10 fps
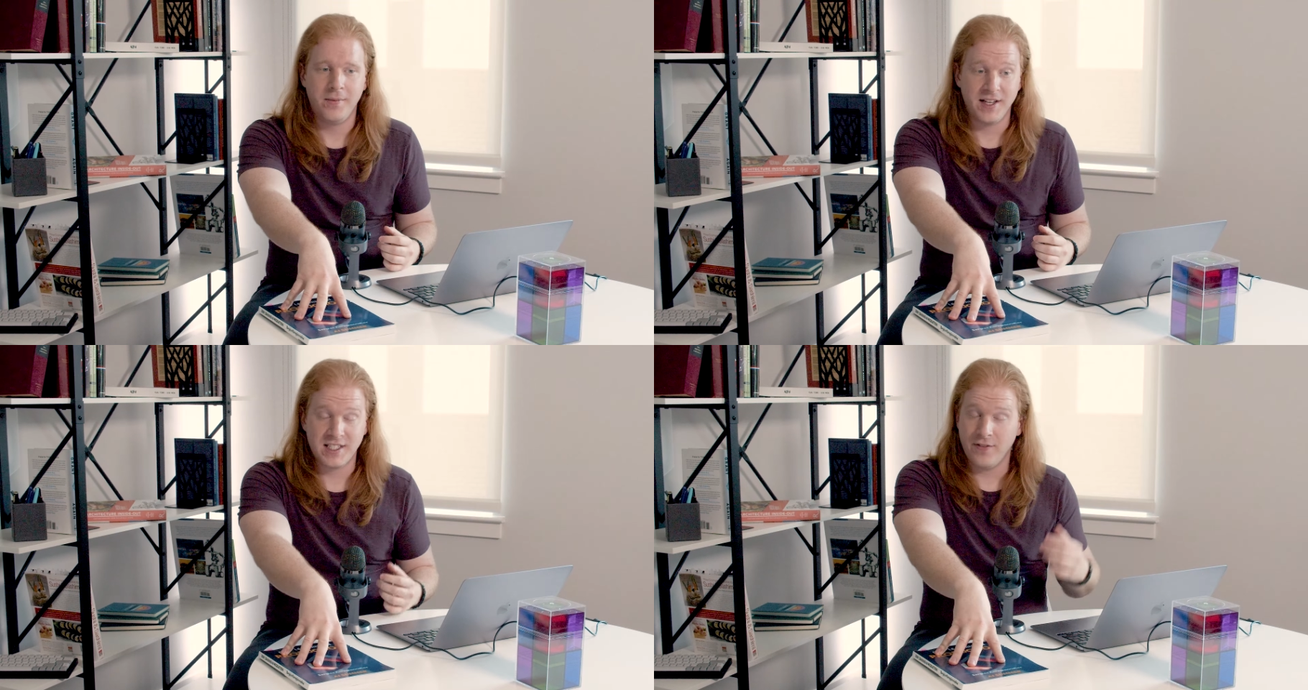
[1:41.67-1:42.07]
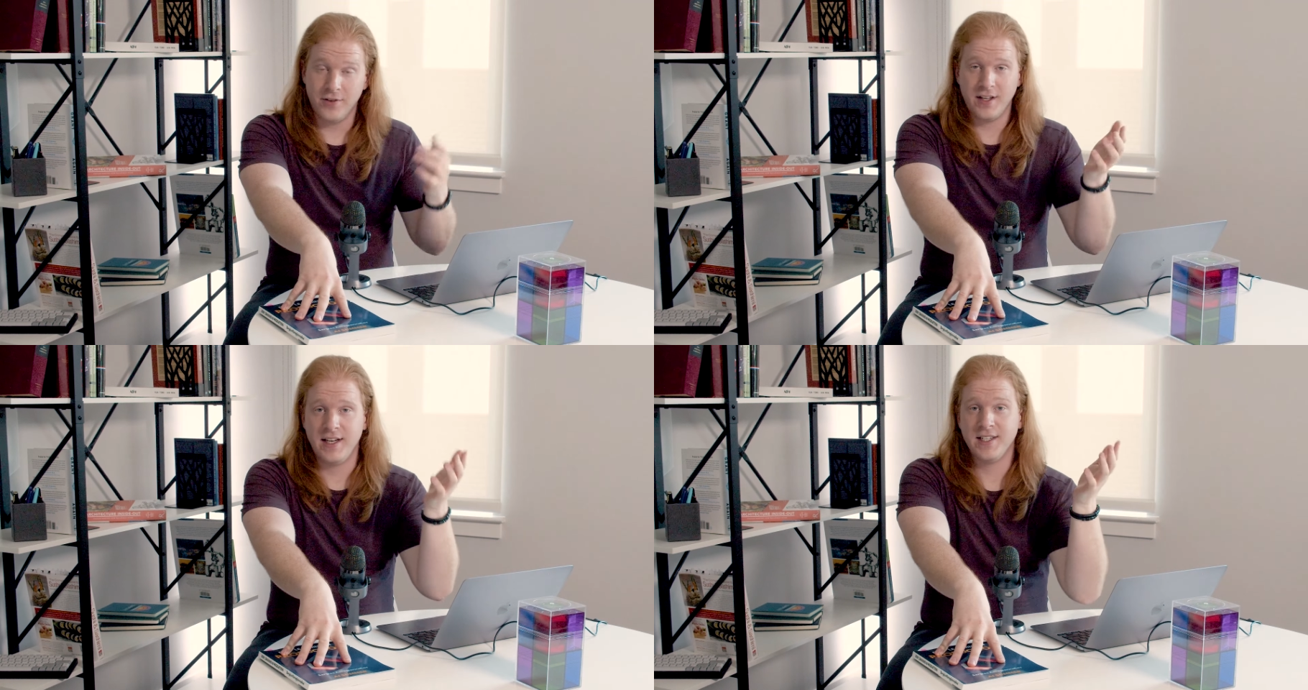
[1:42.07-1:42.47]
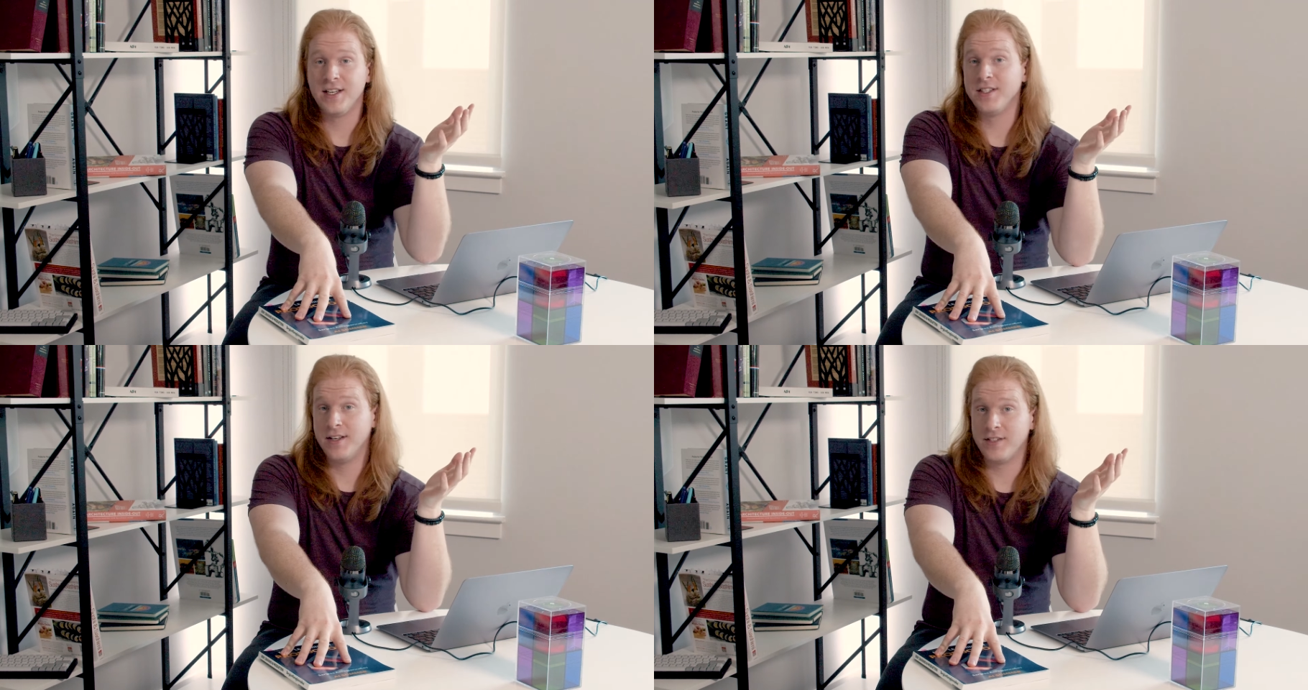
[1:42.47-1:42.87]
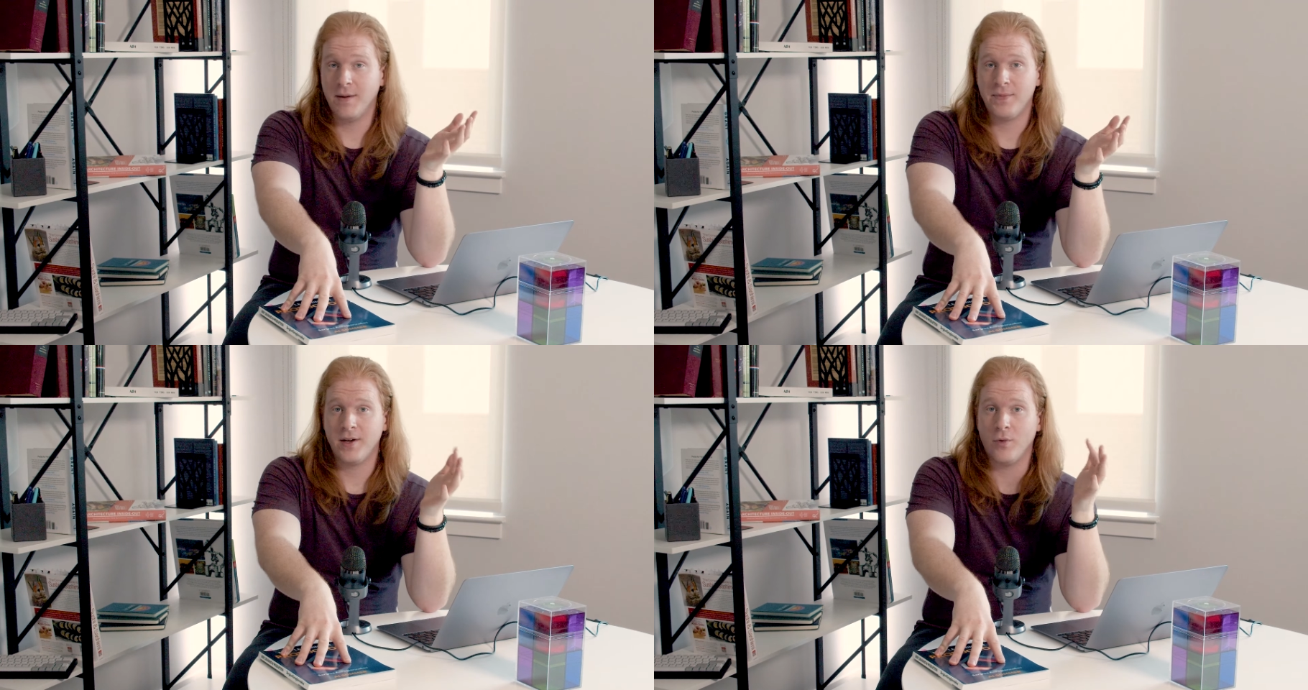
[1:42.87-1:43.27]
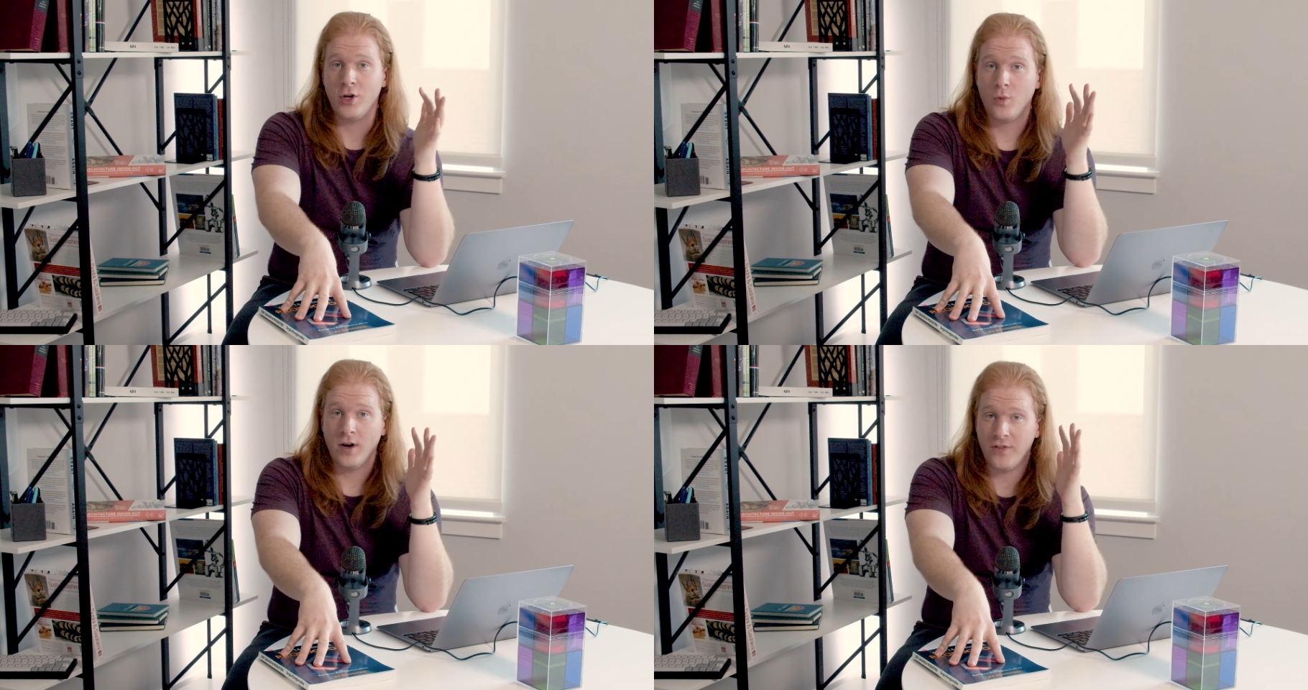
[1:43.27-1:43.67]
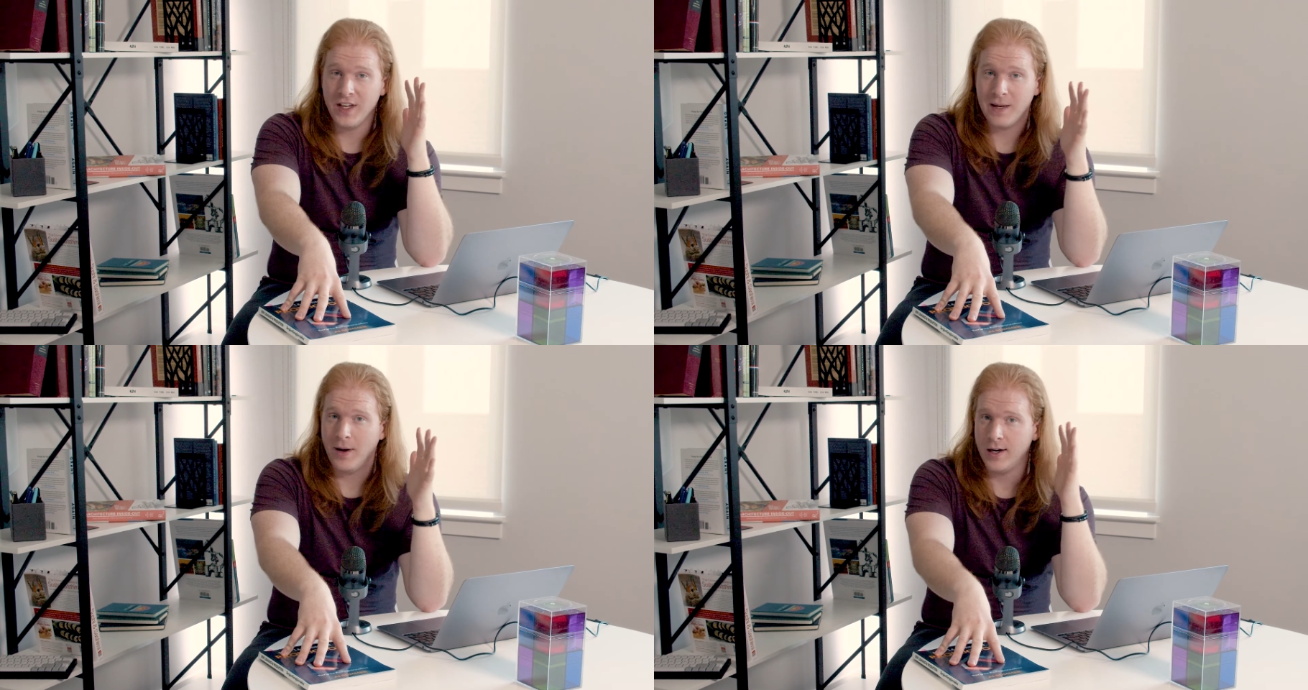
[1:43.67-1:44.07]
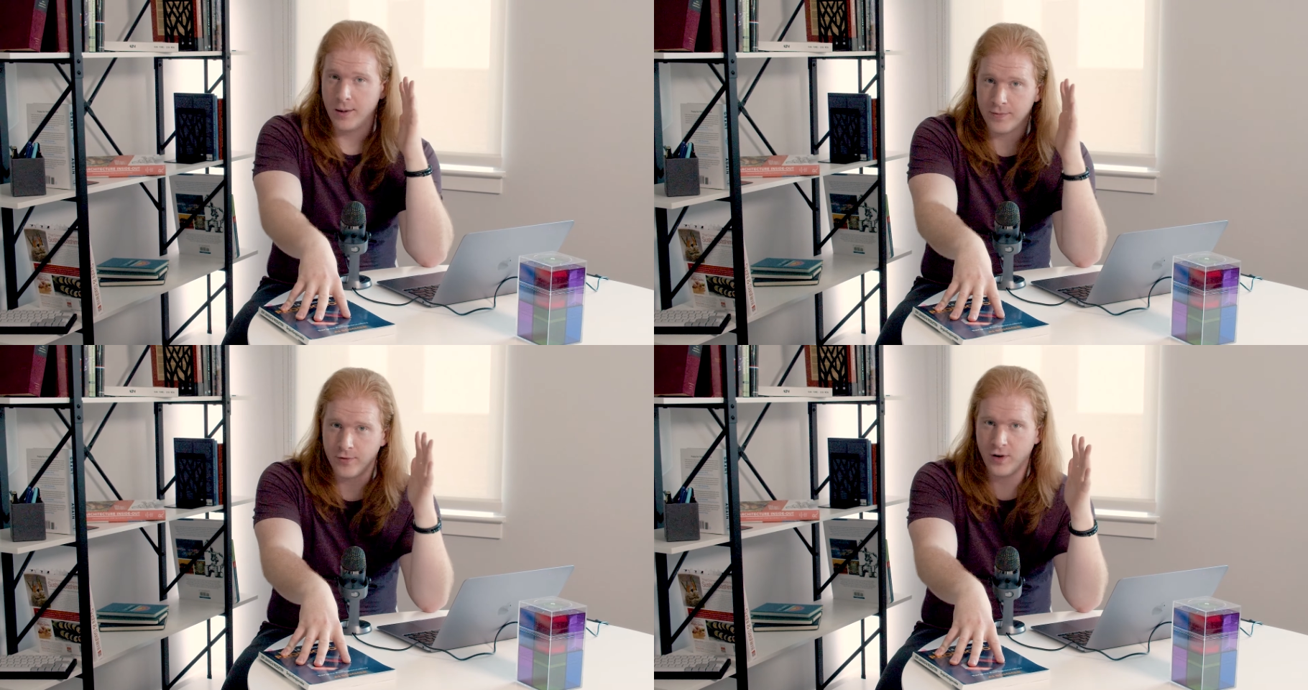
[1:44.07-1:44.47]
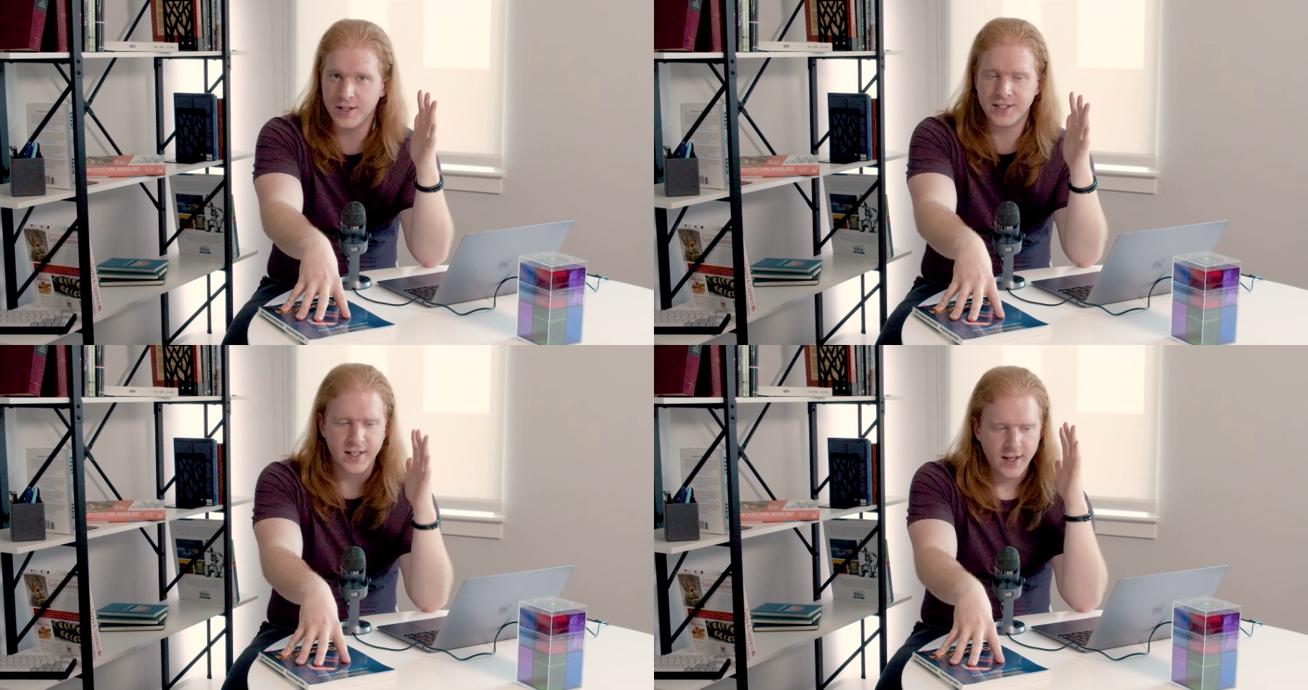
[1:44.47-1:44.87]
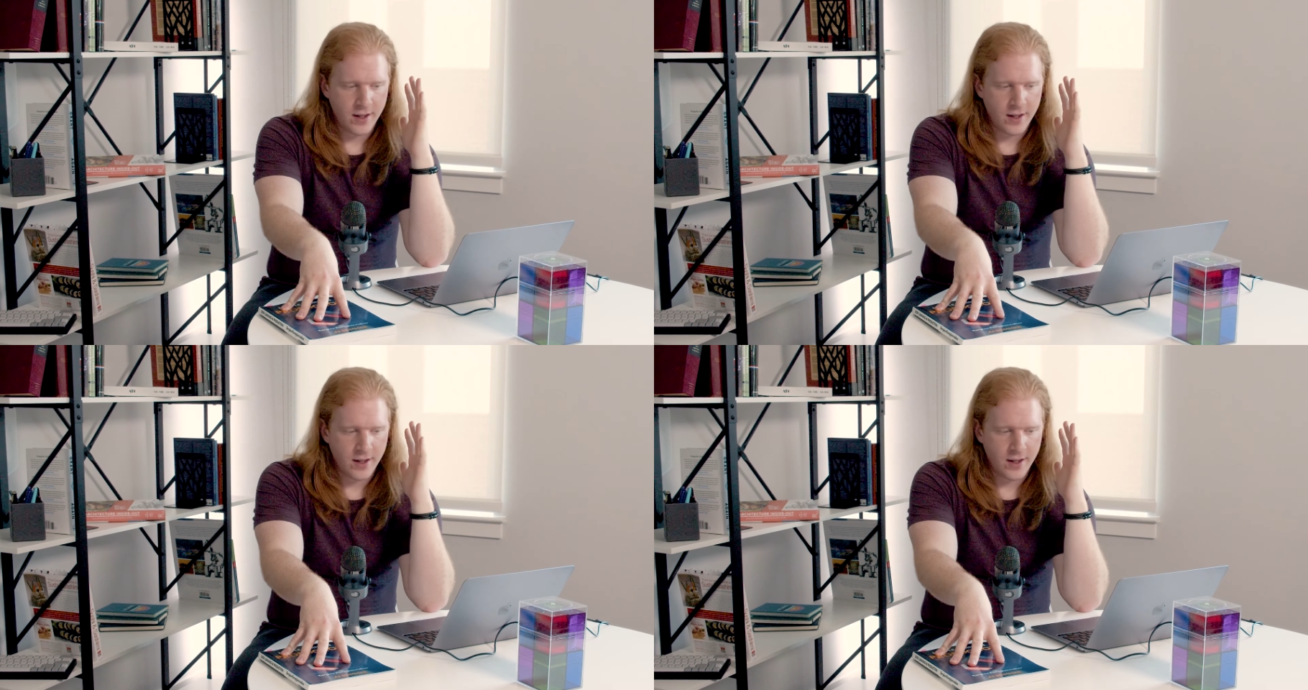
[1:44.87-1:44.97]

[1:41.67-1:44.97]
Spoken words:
It's definitely an instance of something where you want to think about it up front,